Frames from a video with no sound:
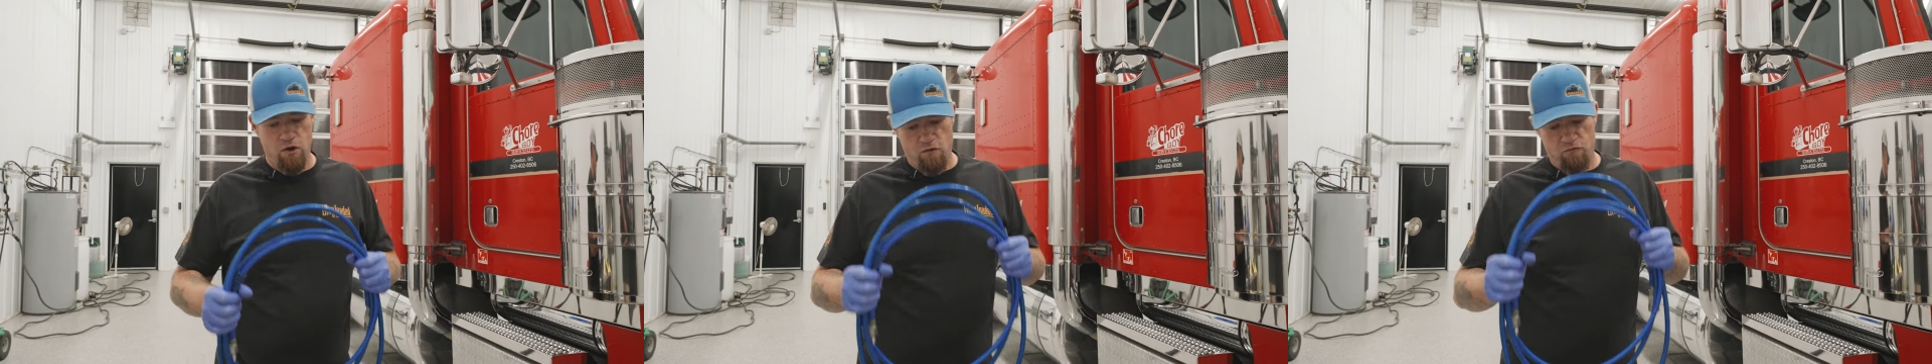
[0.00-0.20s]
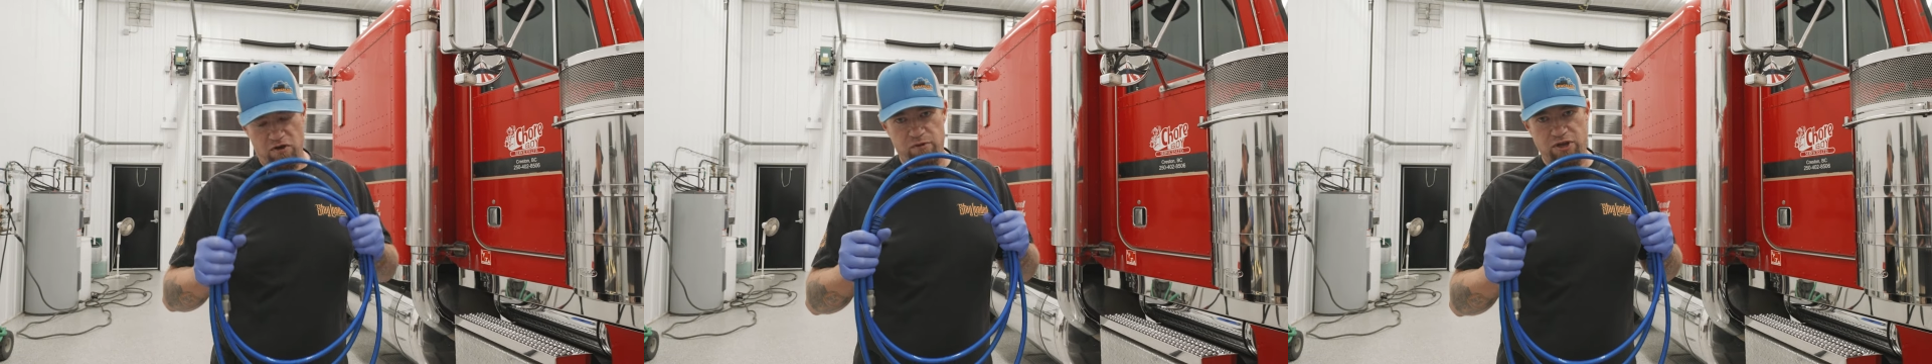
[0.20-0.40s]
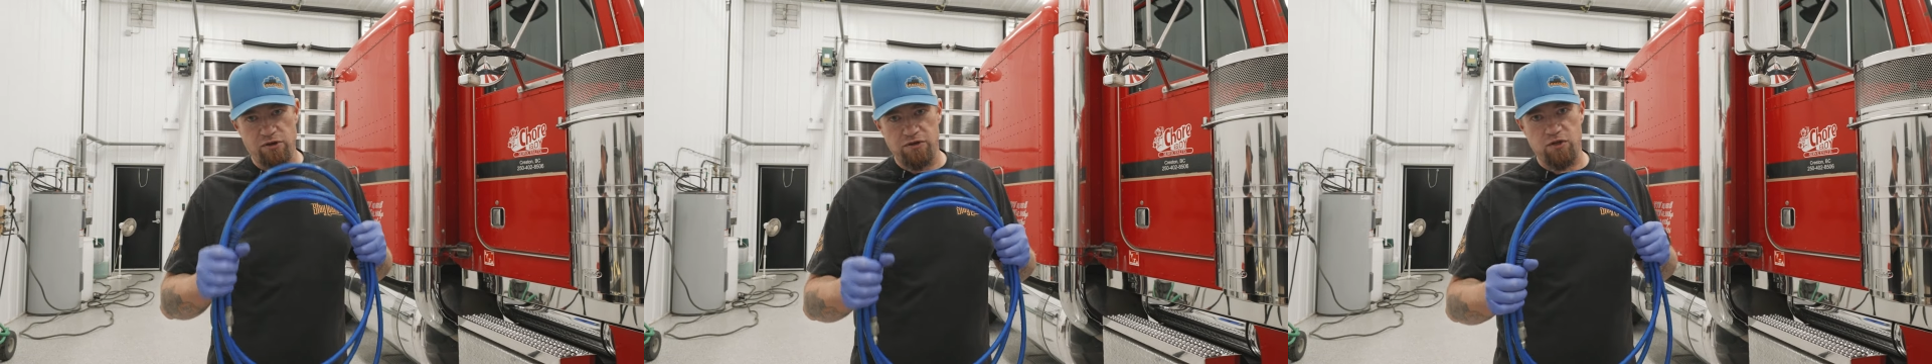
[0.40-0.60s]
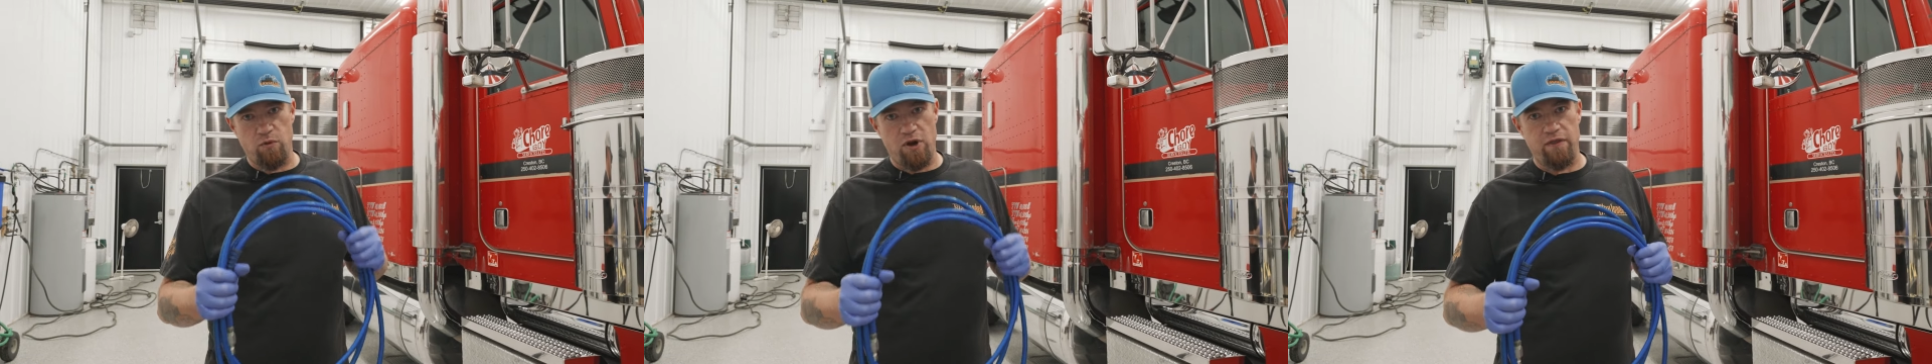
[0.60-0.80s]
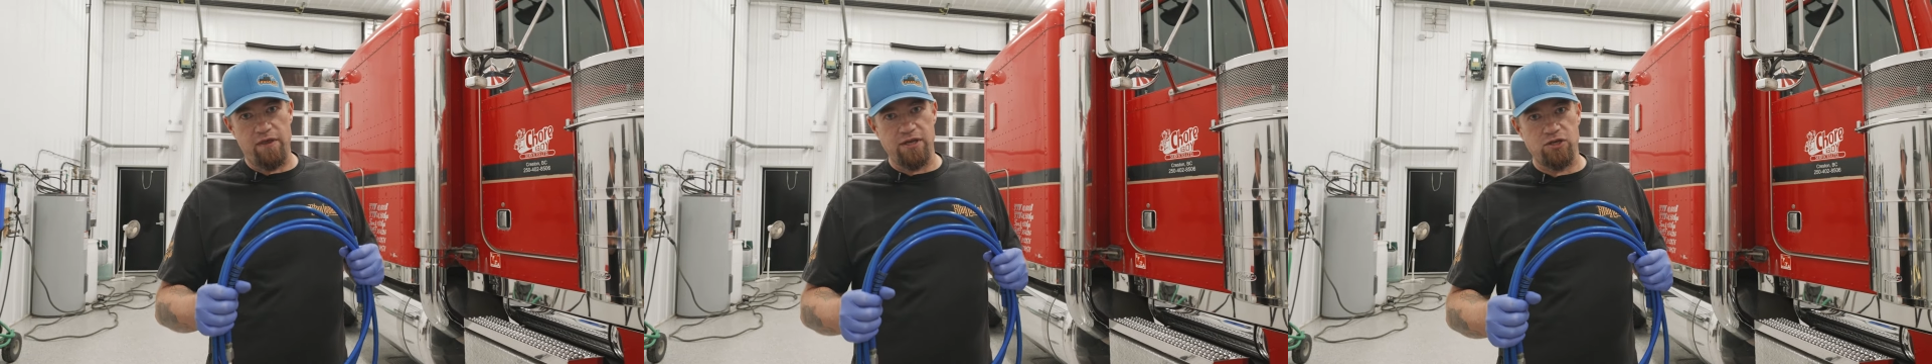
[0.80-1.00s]
We've been using
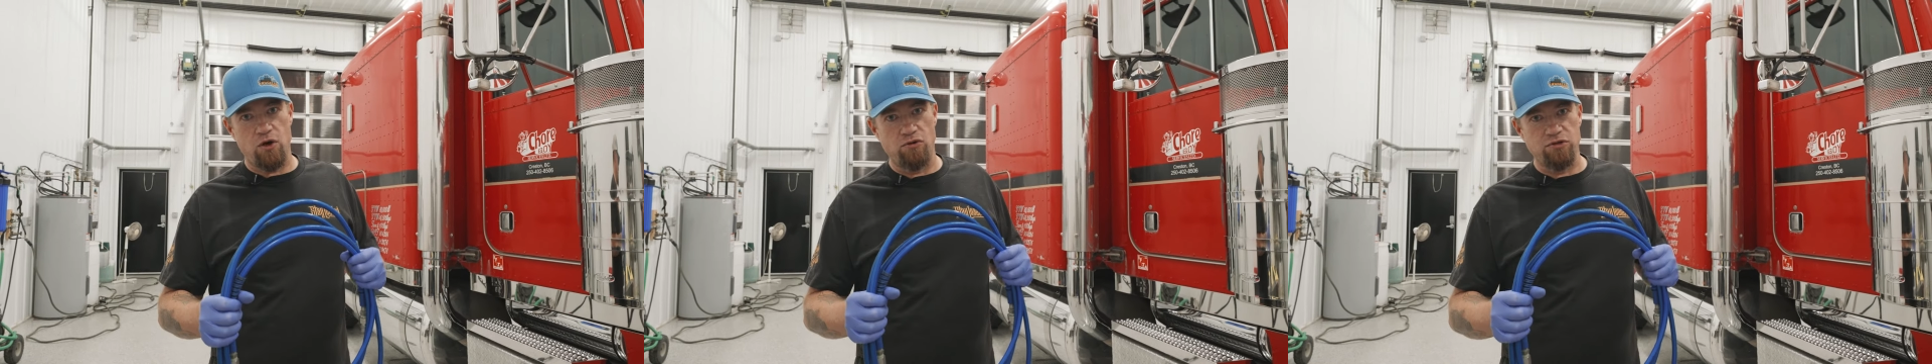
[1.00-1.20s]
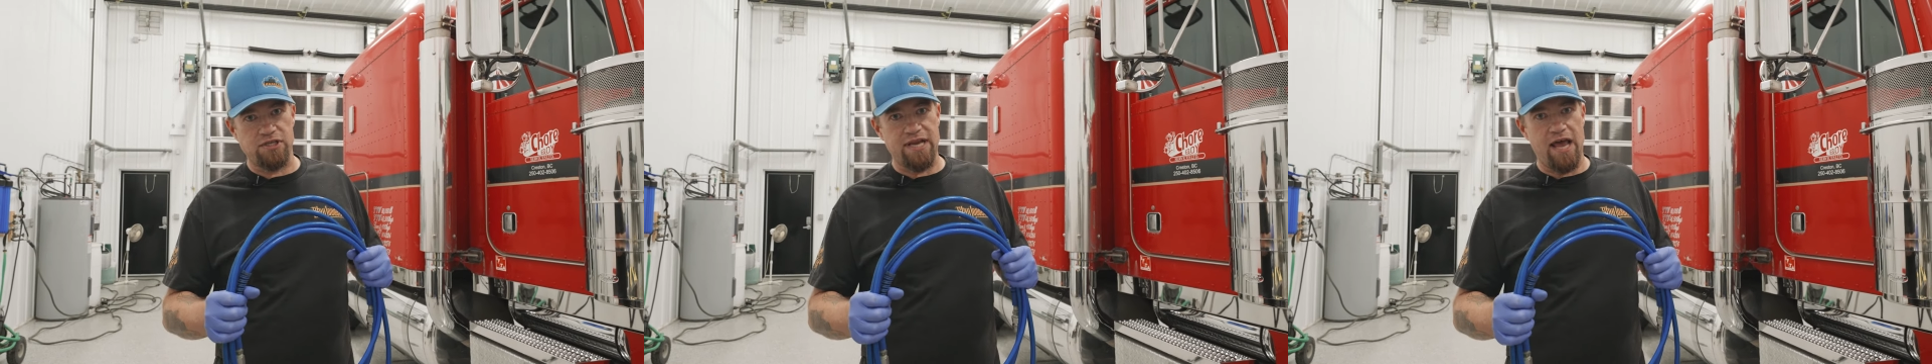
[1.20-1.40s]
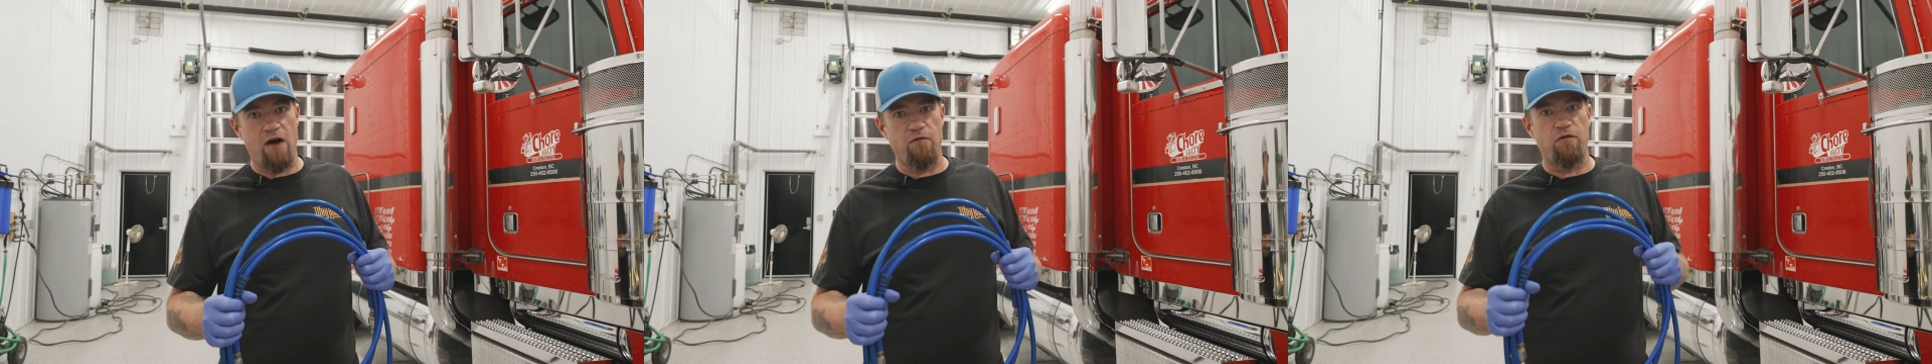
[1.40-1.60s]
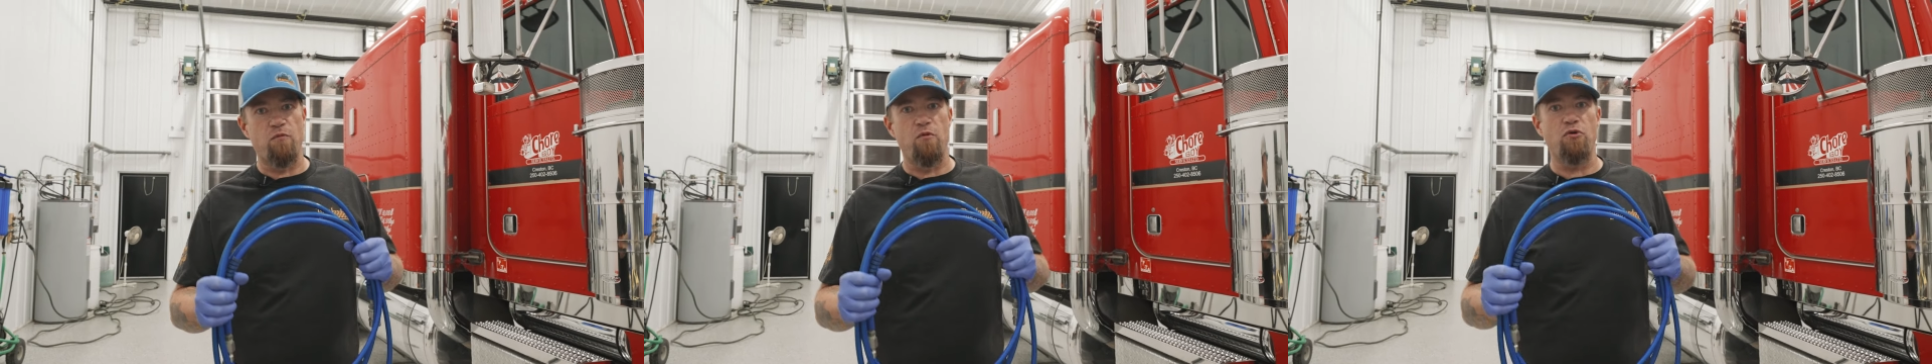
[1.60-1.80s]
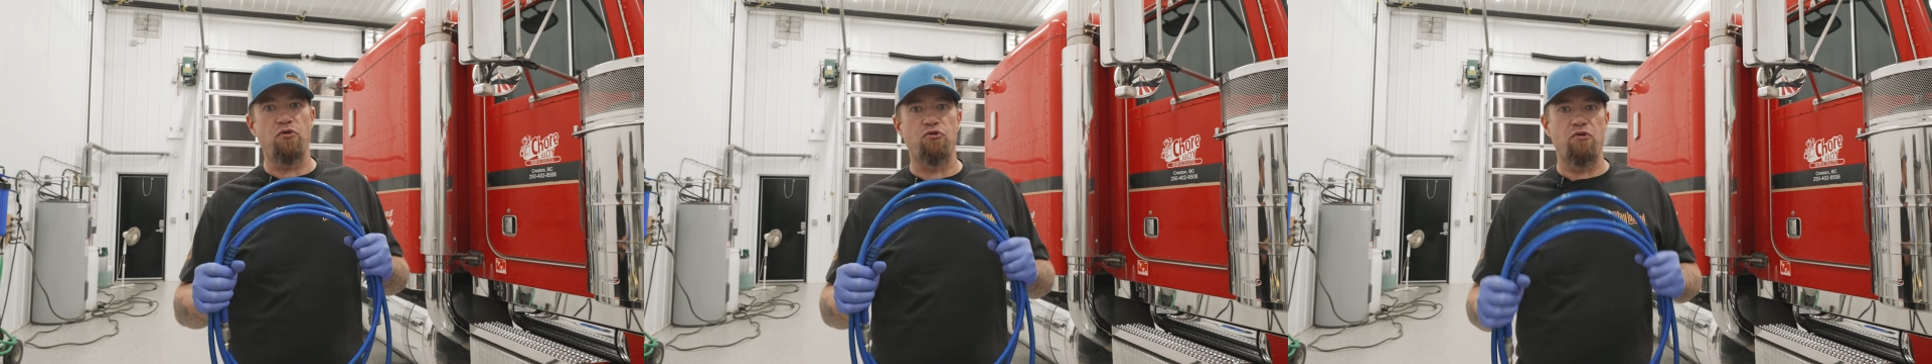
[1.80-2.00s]
one of these hoses now for
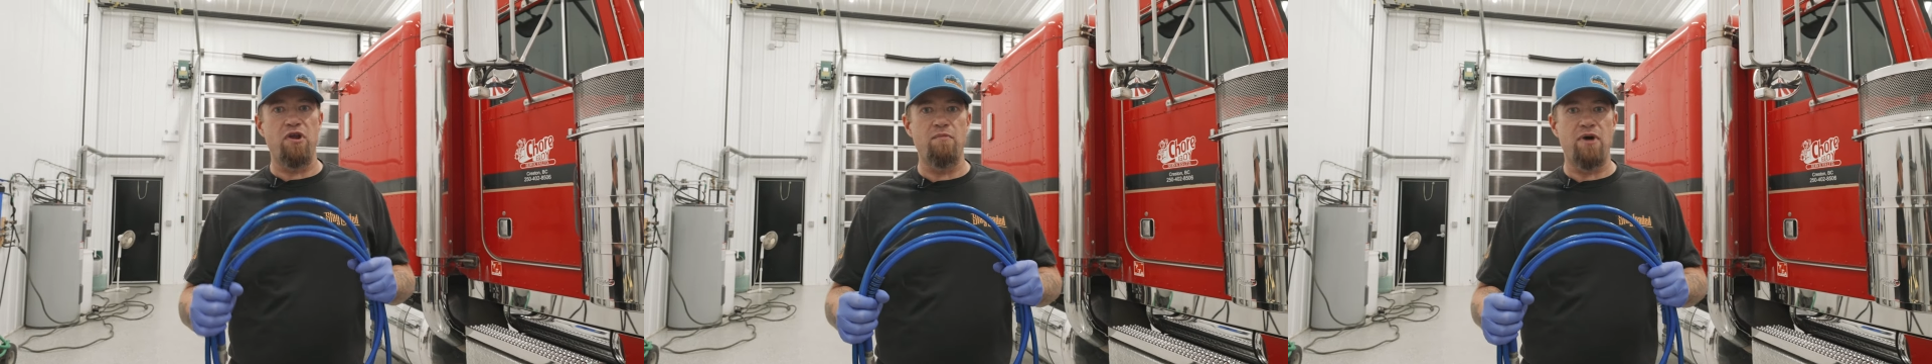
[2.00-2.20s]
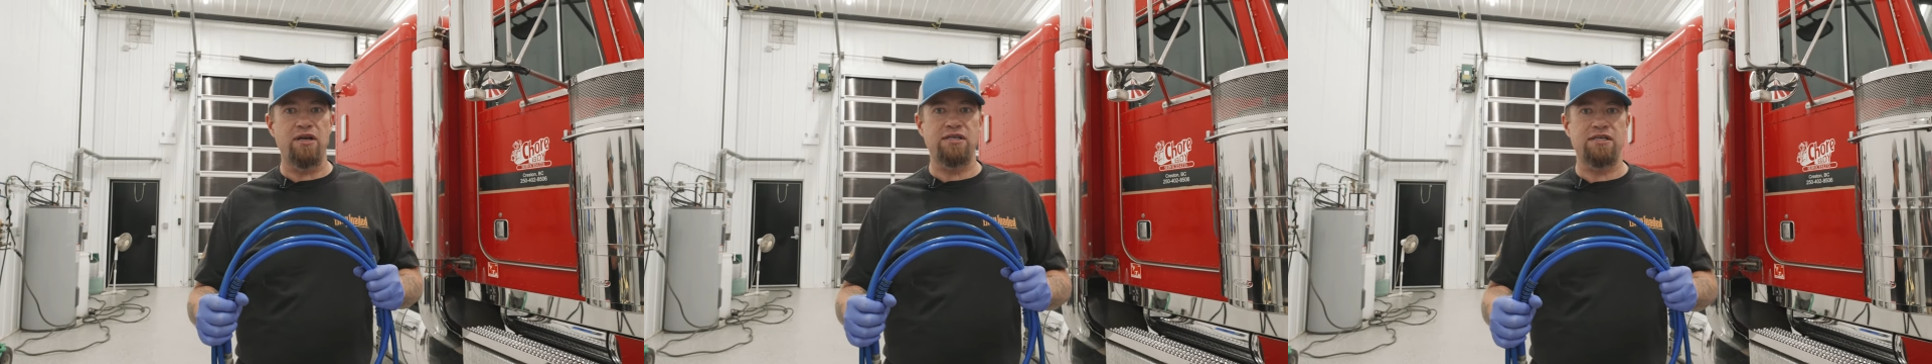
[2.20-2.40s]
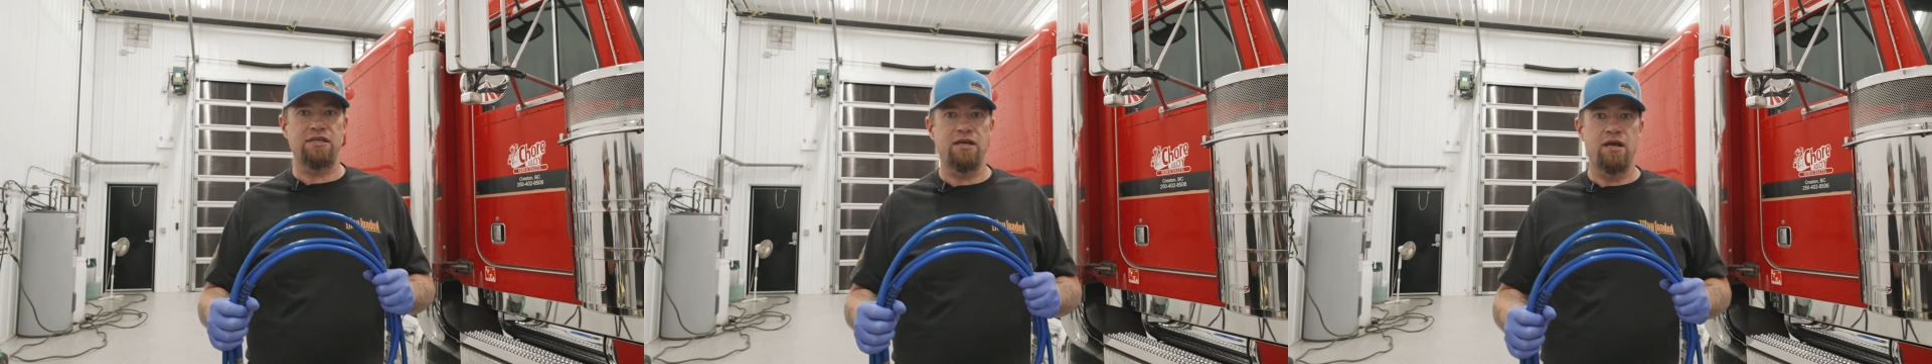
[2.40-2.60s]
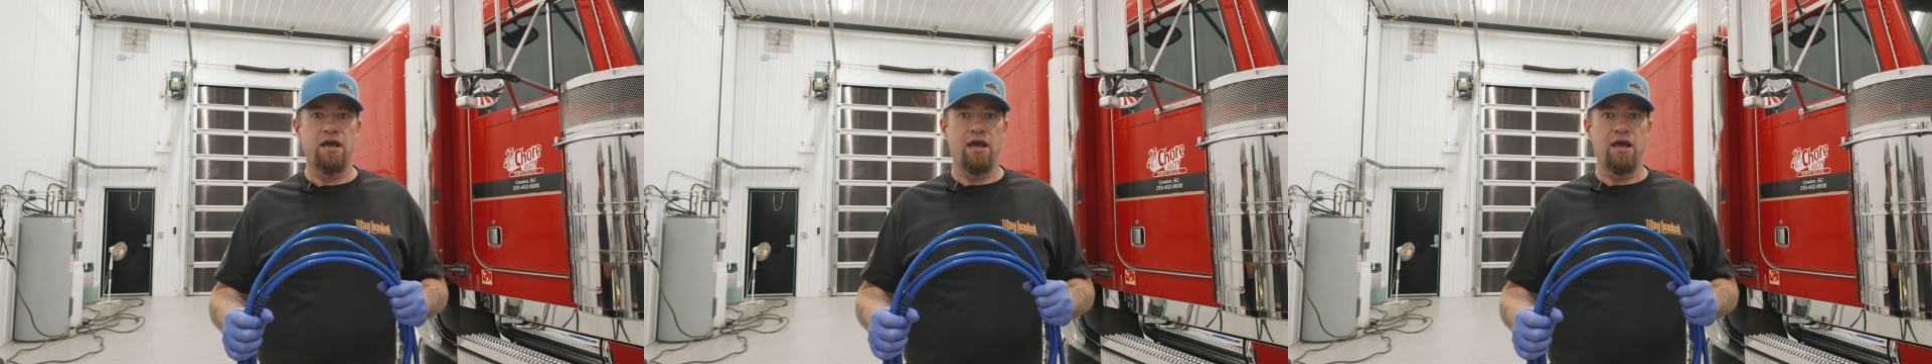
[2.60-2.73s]
about 3 months,